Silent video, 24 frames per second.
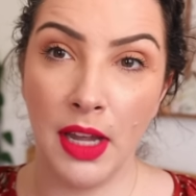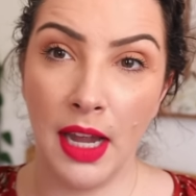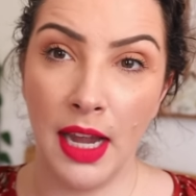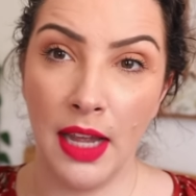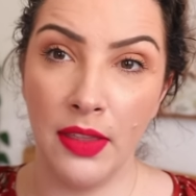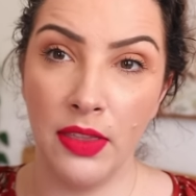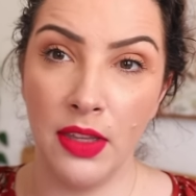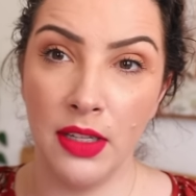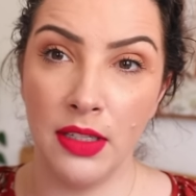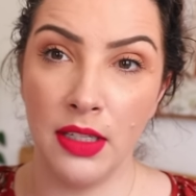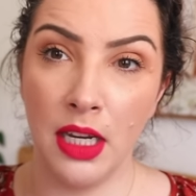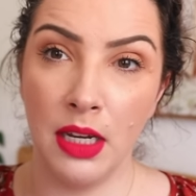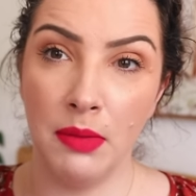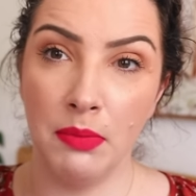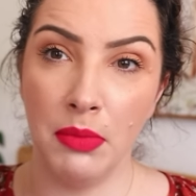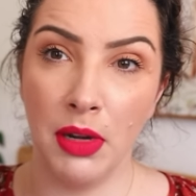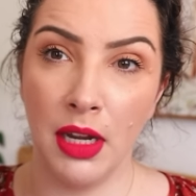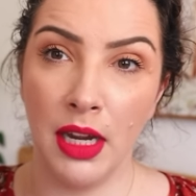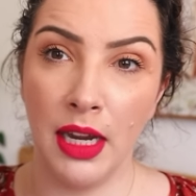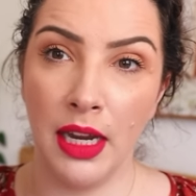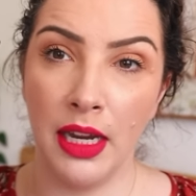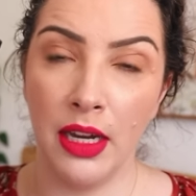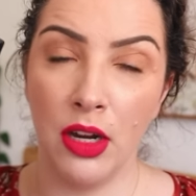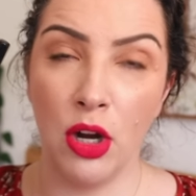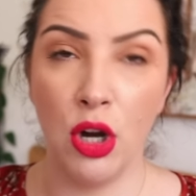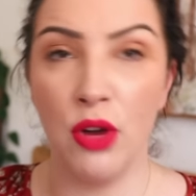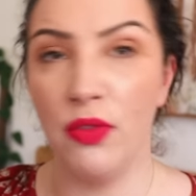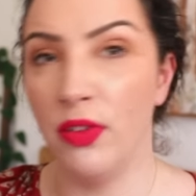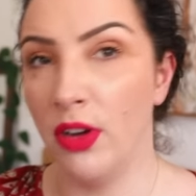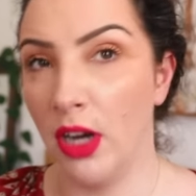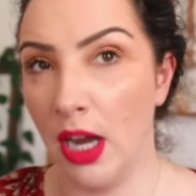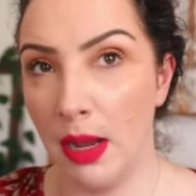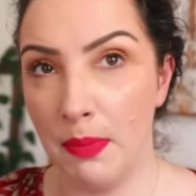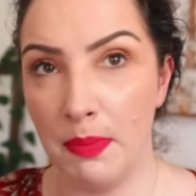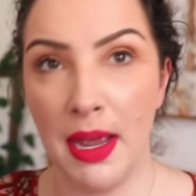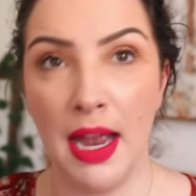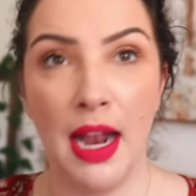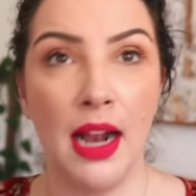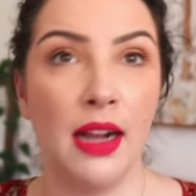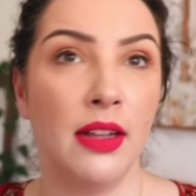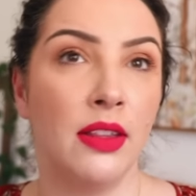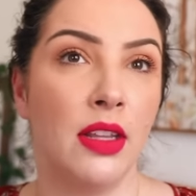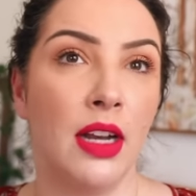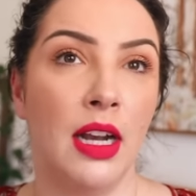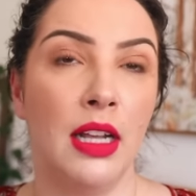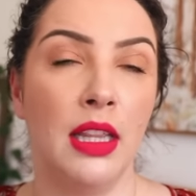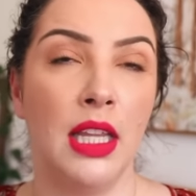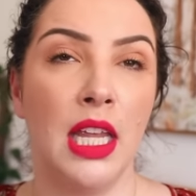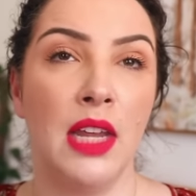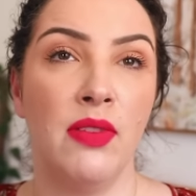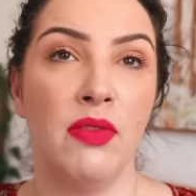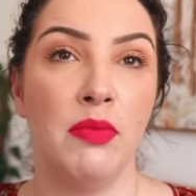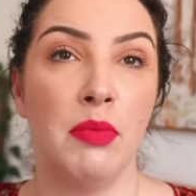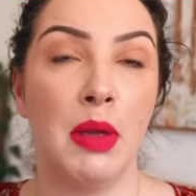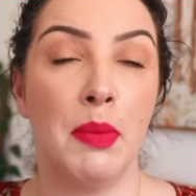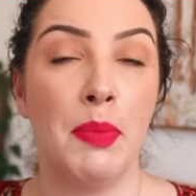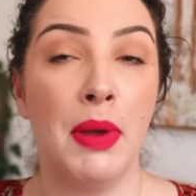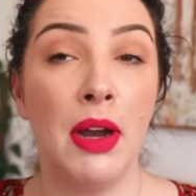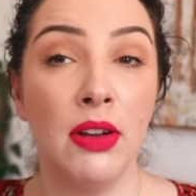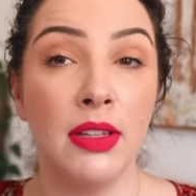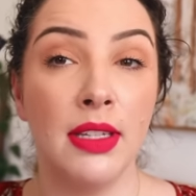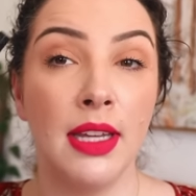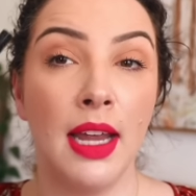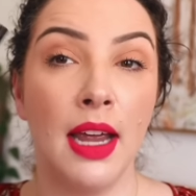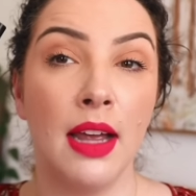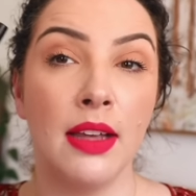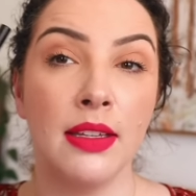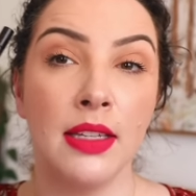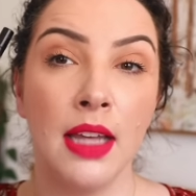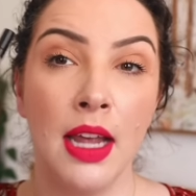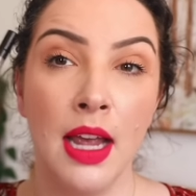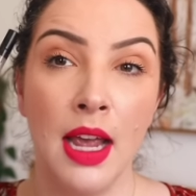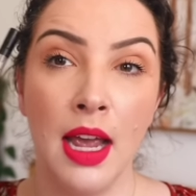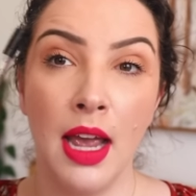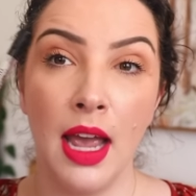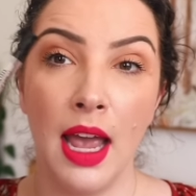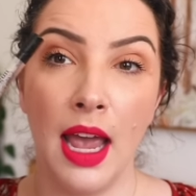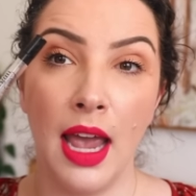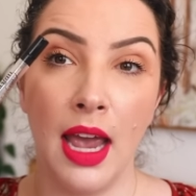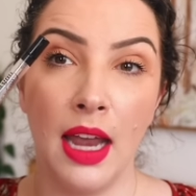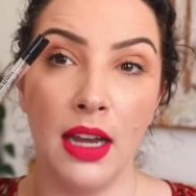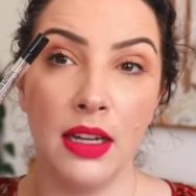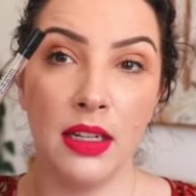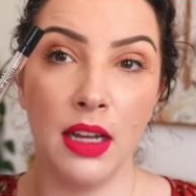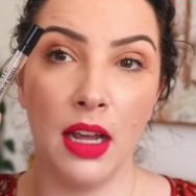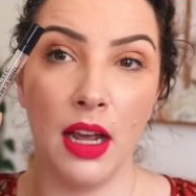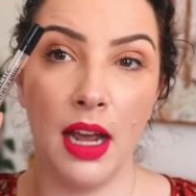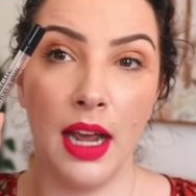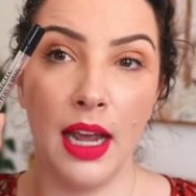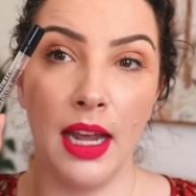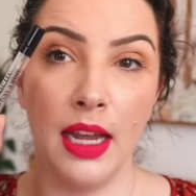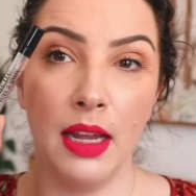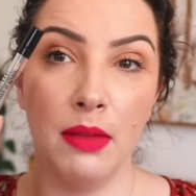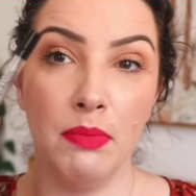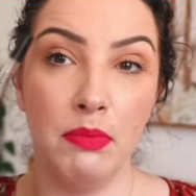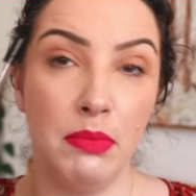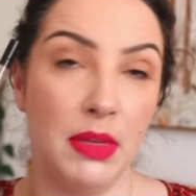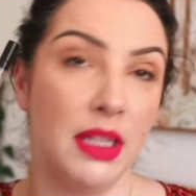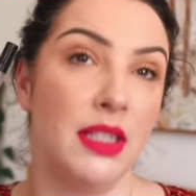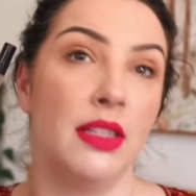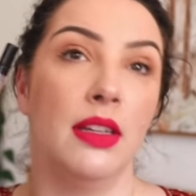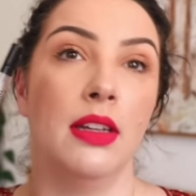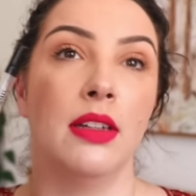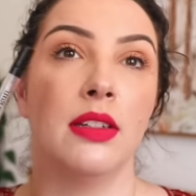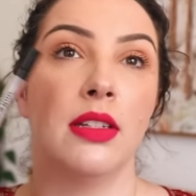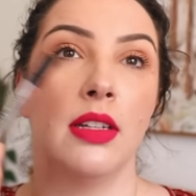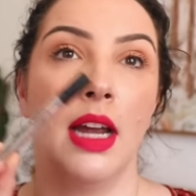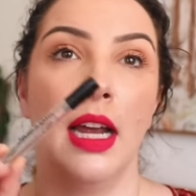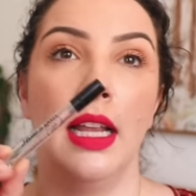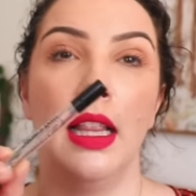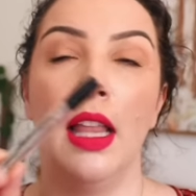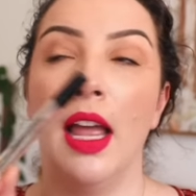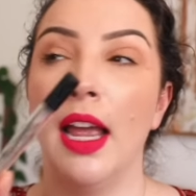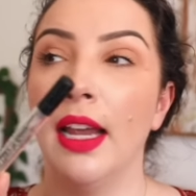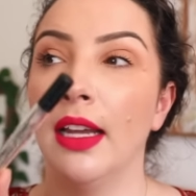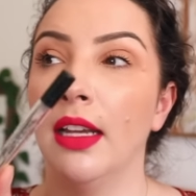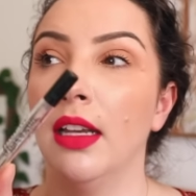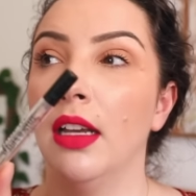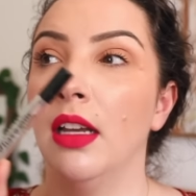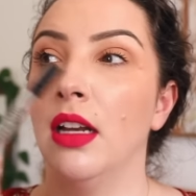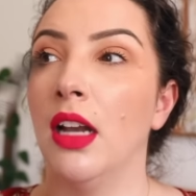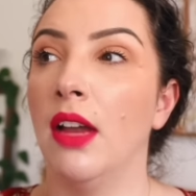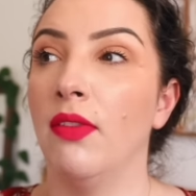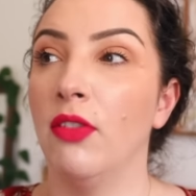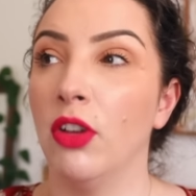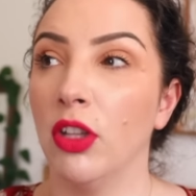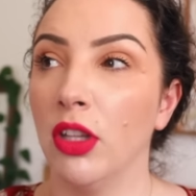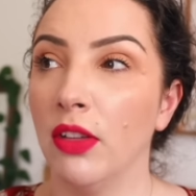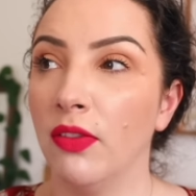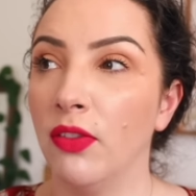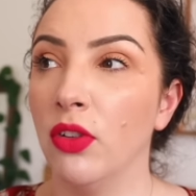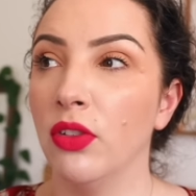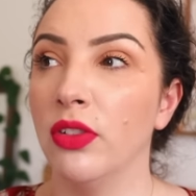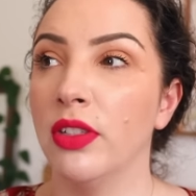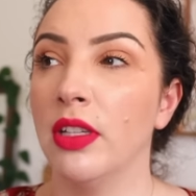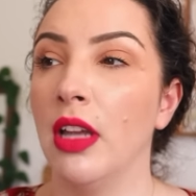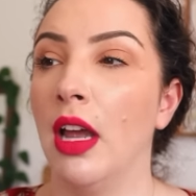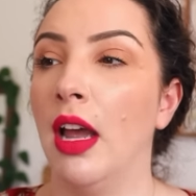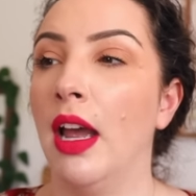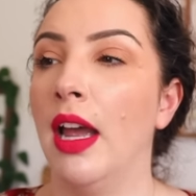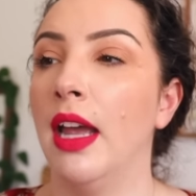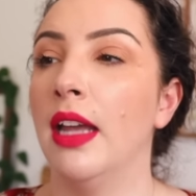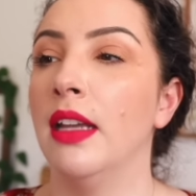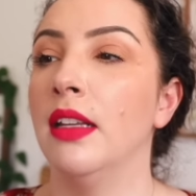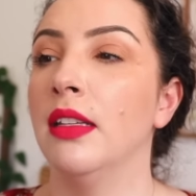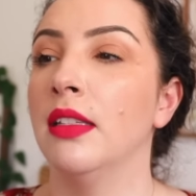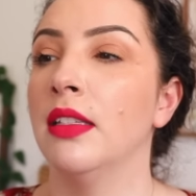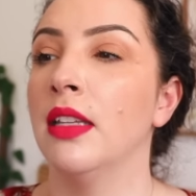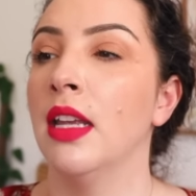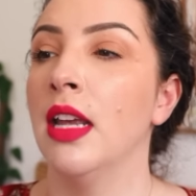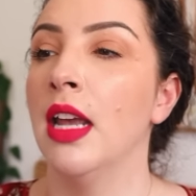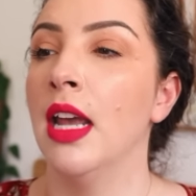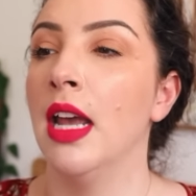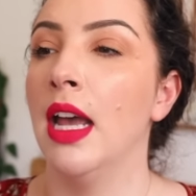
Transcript: I had this in my overnight bag that I leave at my parents' house, and I miss it. I like it. I've got the full size.